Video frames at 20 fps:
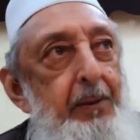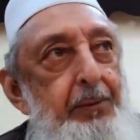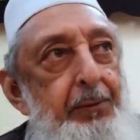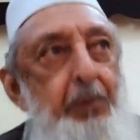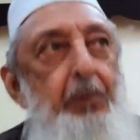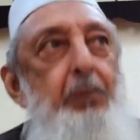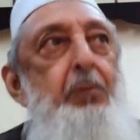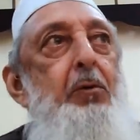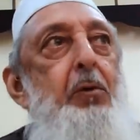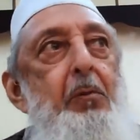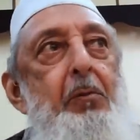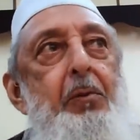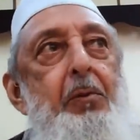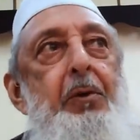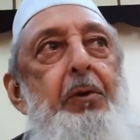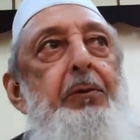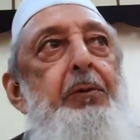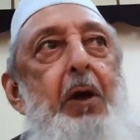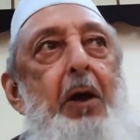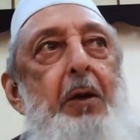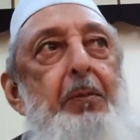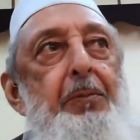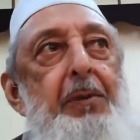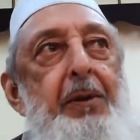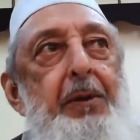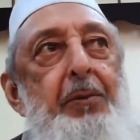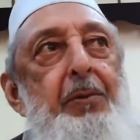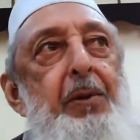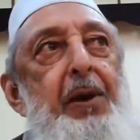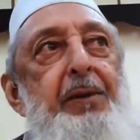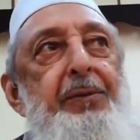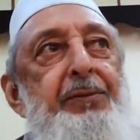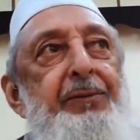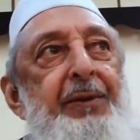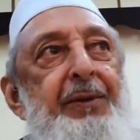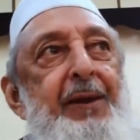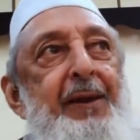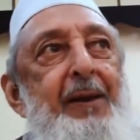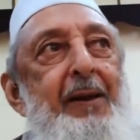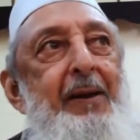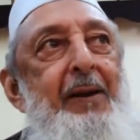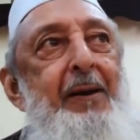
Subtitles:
So Rome could not be the West.